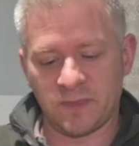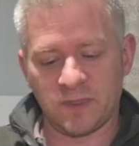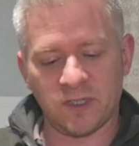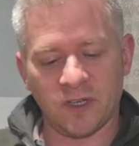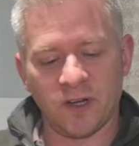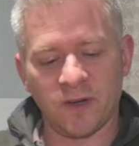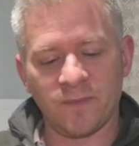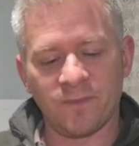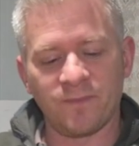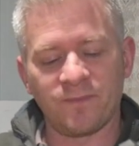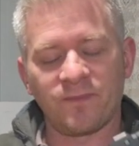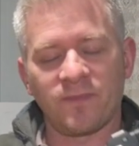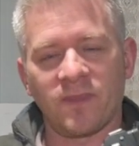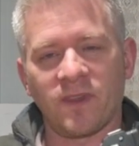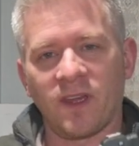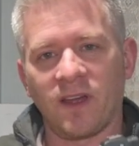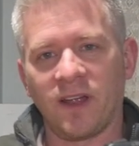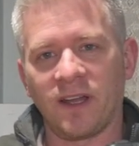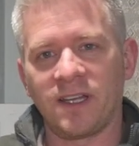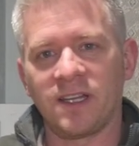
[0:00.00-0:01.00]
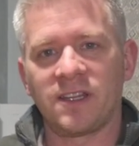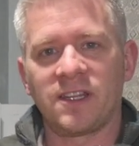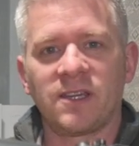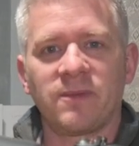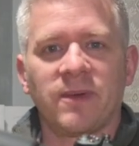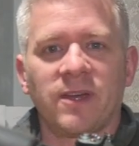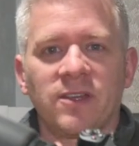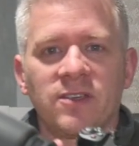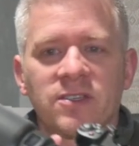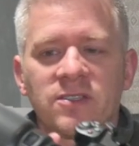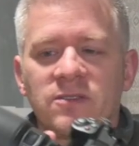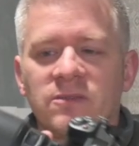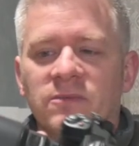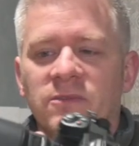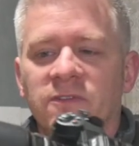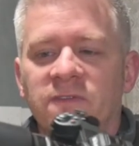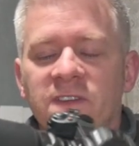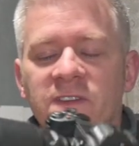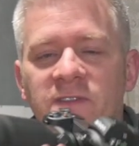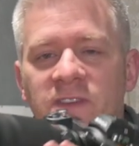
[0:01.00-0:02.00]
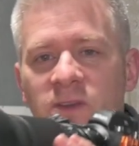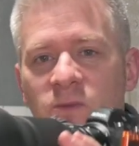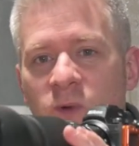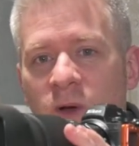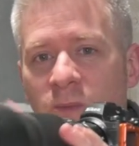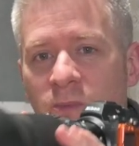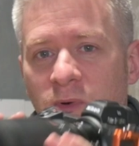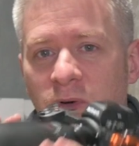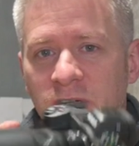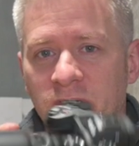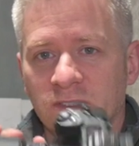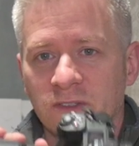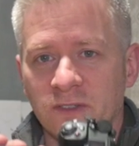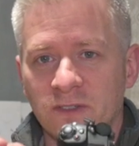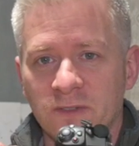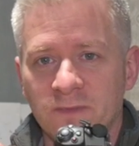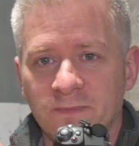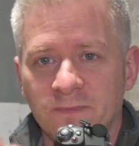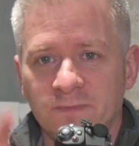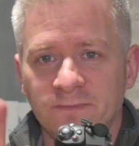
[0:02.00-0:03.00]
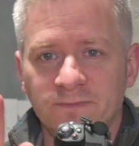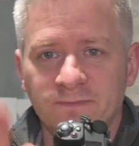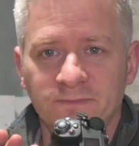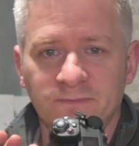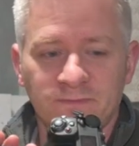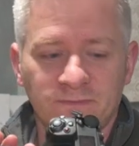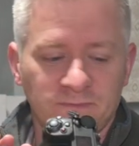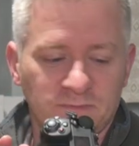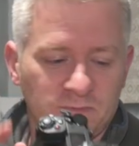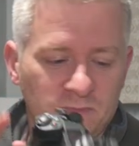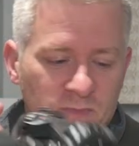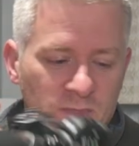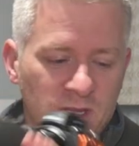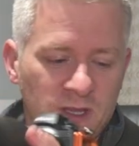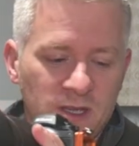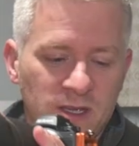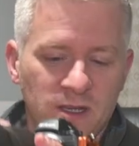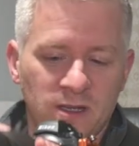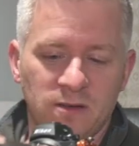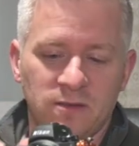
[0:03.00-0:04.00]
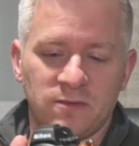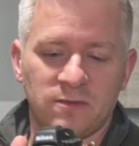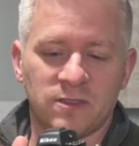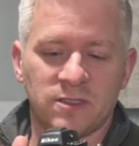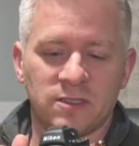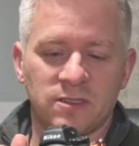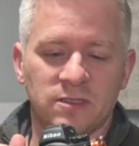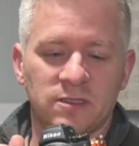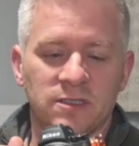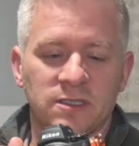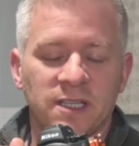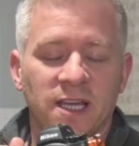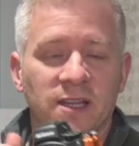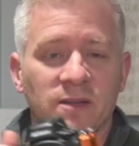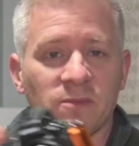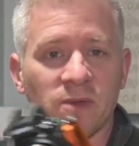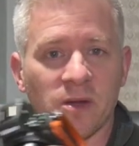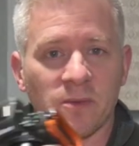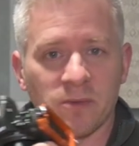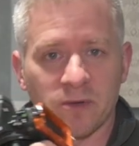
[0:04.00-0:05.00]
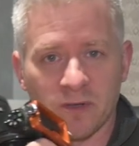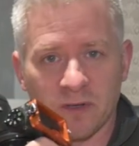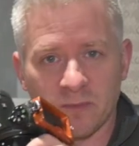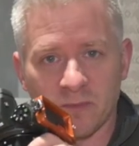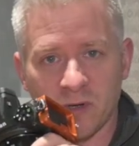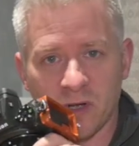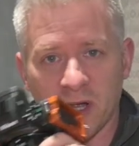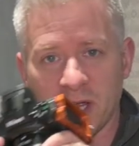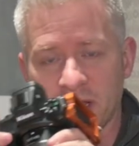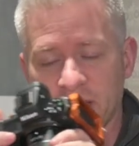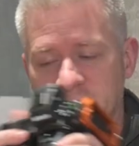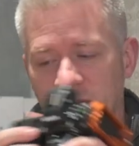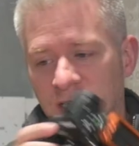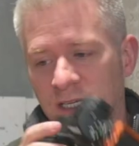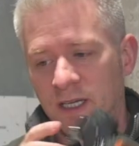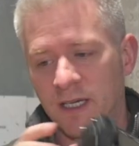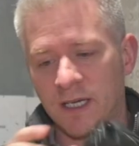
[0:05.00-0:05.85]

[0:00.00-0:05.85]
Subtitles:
So I did think about using the 51.2 here, which is at the moment on my